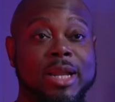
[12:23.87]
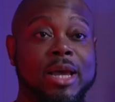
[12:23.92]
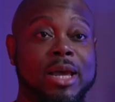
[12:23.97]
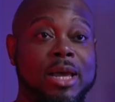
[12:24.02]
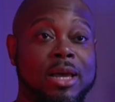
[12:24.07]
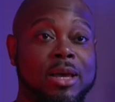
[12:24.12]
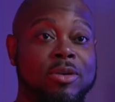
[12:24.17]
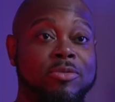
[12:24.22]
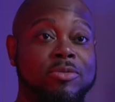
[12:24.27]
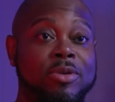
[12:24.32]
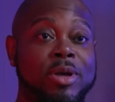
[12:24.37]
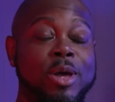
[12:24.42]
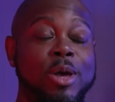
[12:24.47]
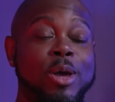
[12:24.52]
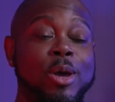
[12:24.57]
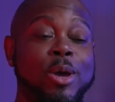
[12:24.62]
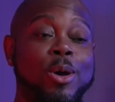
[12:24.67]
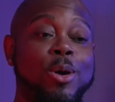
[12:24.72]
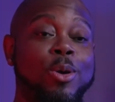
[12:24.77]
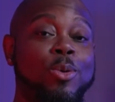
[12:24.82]
I have.
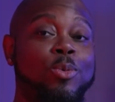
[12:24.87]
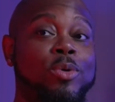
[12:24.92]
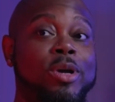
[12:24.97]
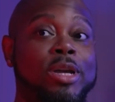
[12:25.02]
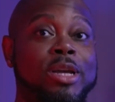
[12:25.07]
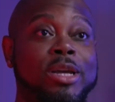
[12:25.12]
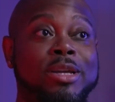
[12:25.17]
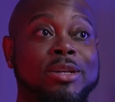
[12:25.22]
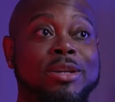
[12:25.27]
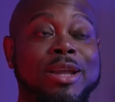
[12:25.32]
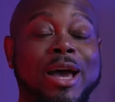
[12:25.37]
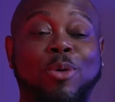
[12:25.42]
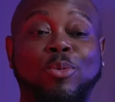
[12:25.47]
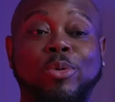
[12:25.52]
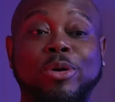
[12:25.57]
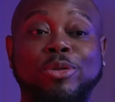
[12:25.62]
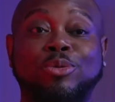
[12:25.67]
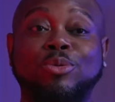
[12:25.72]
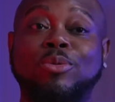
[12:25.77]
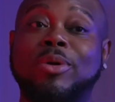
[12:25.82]
When I
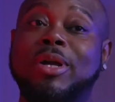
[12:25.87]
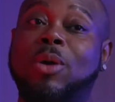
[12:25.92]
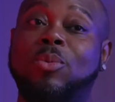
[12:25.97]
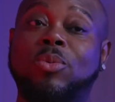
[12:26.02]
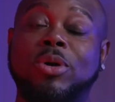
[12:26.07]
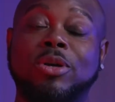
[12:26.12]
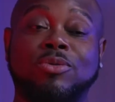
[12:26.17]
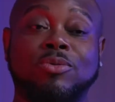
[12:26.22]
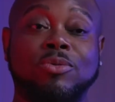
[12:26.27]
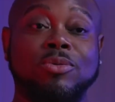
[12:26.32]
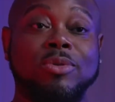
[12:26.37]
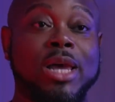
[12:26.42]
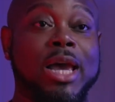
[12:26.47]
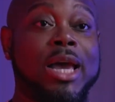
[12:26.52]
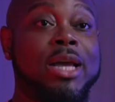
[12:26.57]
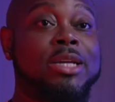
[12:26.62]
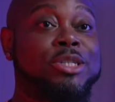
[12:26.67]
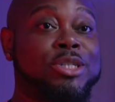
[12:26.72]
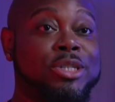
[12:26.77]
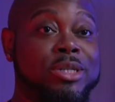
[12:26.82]
went through what I went through
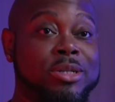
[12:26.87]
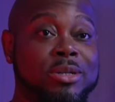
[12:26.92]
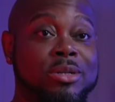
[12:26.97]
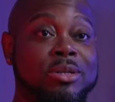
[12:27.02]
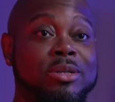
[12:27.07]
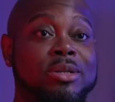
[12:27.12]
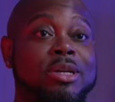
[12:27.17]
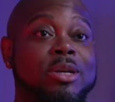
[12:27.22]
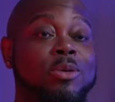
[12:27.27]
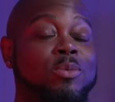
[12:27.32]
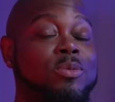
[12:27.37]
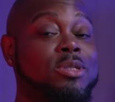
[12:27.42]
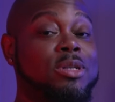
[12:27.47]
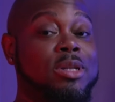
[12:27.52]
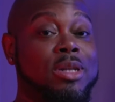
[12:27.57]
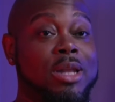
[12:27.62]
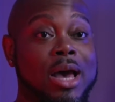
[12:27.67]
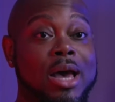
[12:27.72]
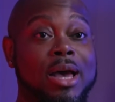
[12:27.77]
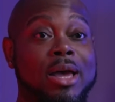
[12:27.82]
last year, it was a
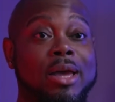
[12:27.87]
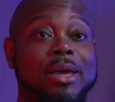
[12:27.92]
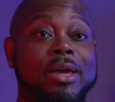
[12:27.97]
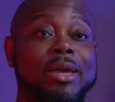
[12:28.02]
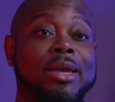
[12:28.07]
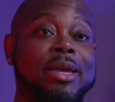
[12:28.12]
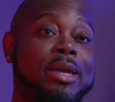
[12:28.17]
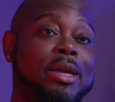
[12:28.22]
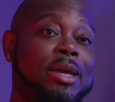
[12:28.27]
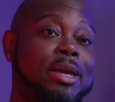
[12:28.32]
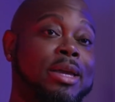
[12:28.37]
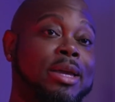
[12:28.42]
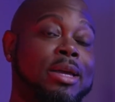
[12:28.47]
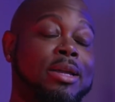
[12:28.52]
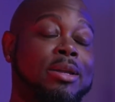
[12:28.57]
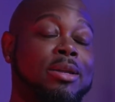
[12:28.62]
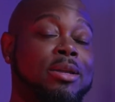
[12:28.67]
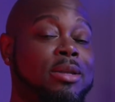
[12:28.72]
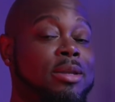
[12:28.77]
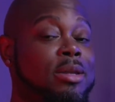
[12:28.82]
lot,
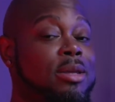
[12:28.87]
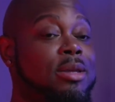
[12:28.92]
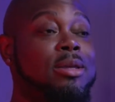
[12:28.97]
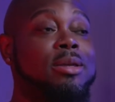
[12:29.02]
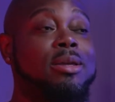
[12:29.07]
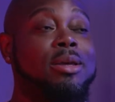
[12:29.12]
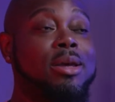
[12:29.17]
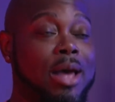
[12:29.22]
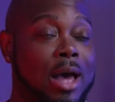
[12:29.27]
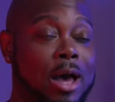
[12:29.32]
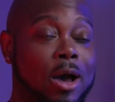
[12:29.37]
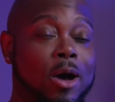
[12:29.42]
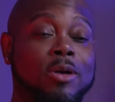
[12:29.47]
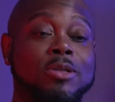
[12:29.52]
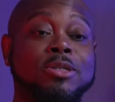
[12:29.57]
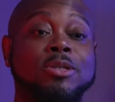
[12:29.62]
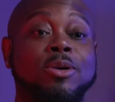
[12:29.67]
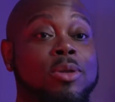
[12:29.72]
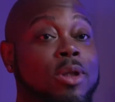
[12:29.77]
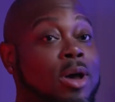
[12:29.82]
and I
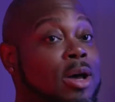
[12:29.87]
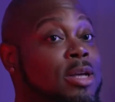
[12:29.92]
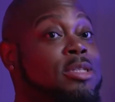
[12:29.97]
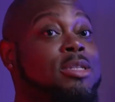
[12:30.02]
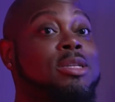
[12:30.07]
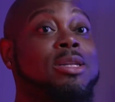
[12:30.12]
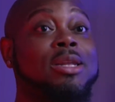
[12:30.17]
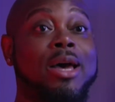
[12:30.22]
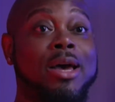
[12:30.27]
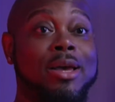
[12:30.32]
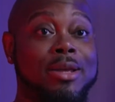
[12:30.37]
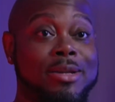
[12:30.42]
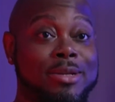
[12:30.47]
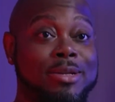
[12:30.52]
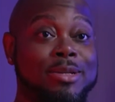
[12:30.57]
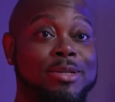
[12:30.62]
also lost a lot.